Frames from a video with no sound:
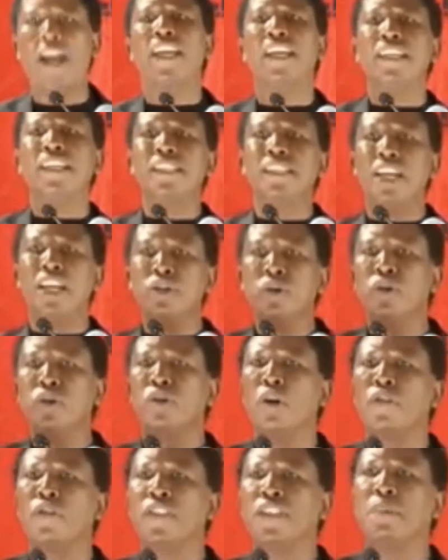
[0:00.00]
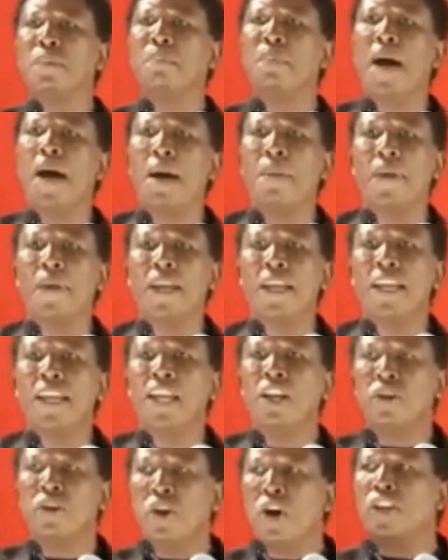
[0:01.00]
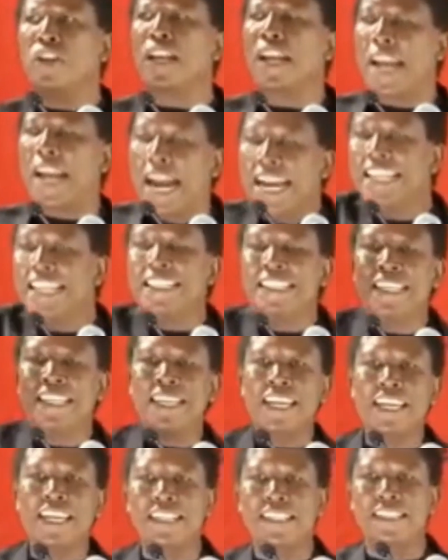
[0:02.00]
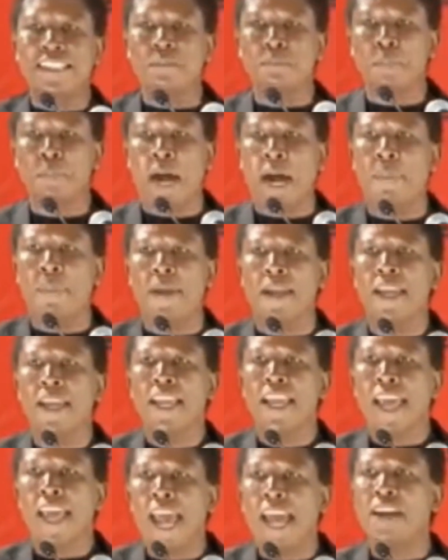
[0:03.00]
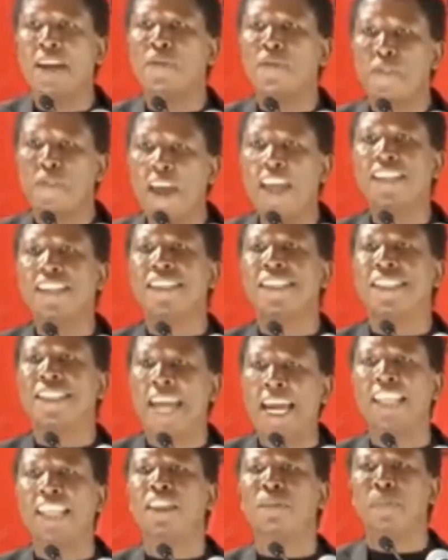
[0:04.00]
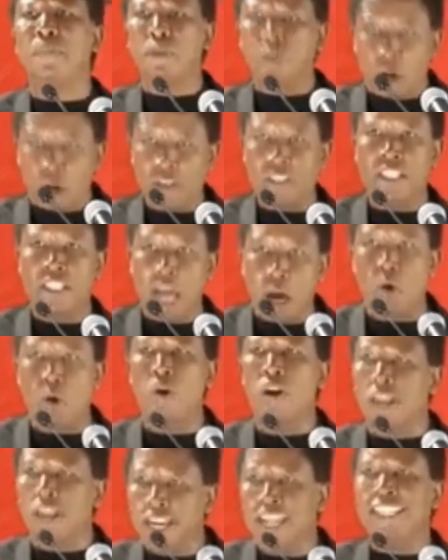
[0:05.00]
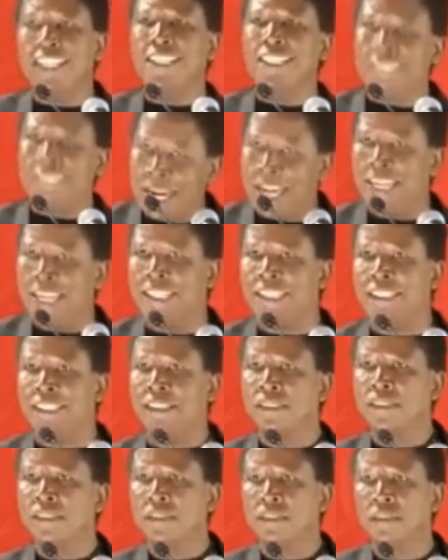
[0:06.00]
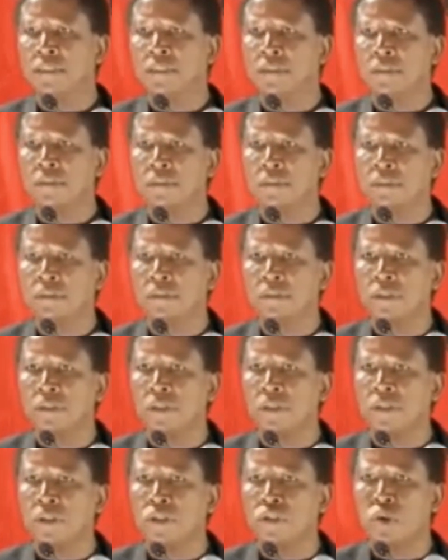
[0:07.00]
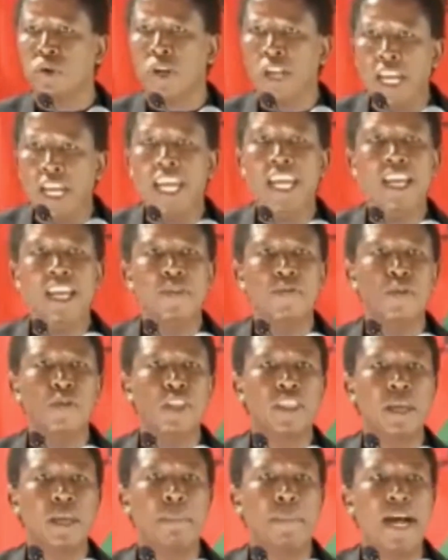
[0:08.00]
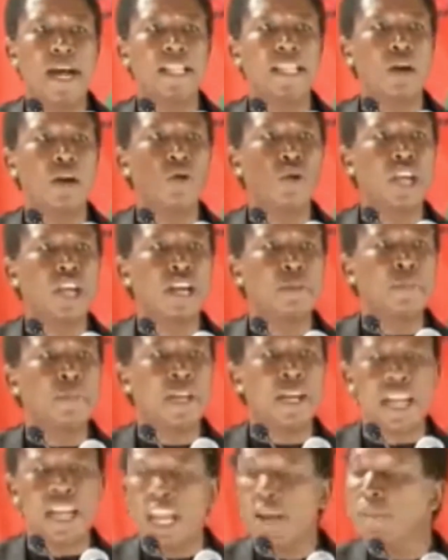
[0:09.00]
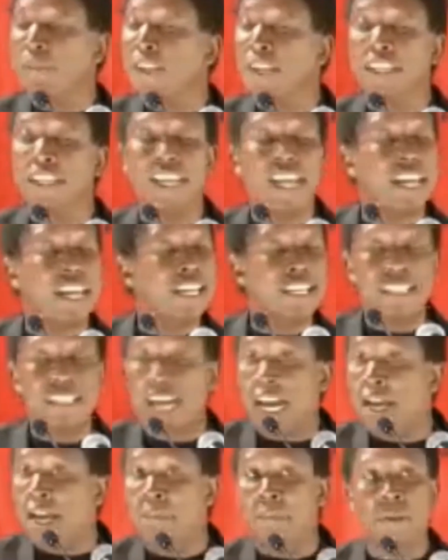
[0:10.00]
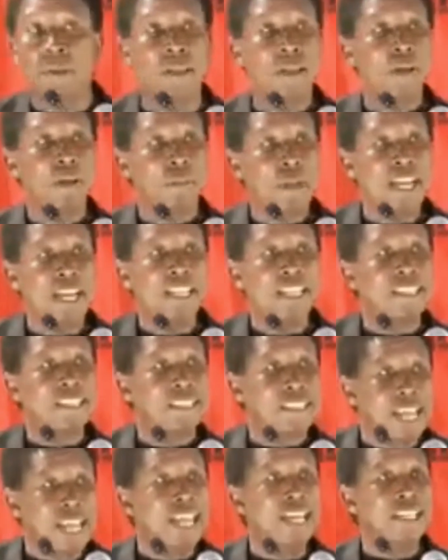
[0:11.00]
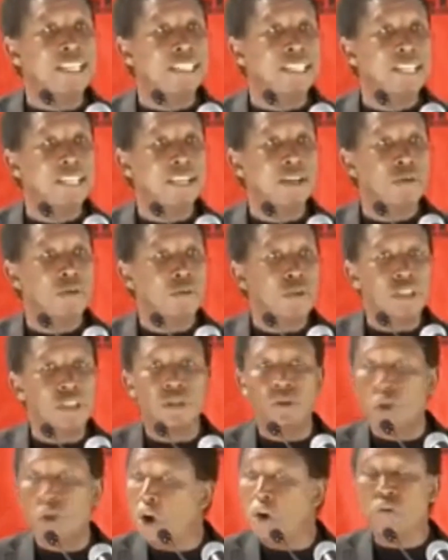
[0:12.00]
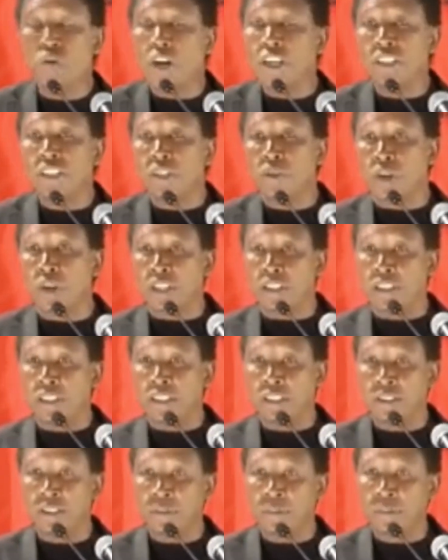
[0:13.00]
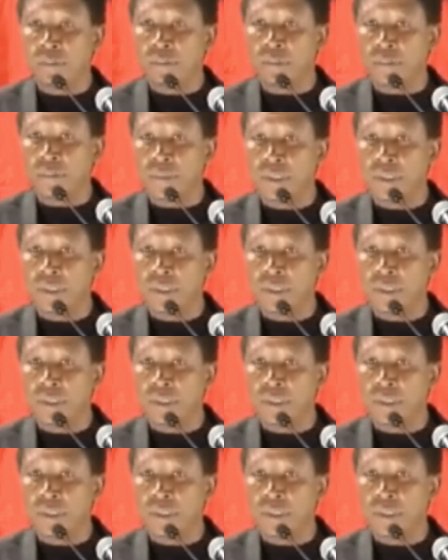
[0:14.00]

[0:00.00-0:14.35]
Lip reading: Why is the youth of Zimbabwe not rising in Zimbabwe and face death because they are already dead? To live with a mother who can be raped at any time by the state with no consequences.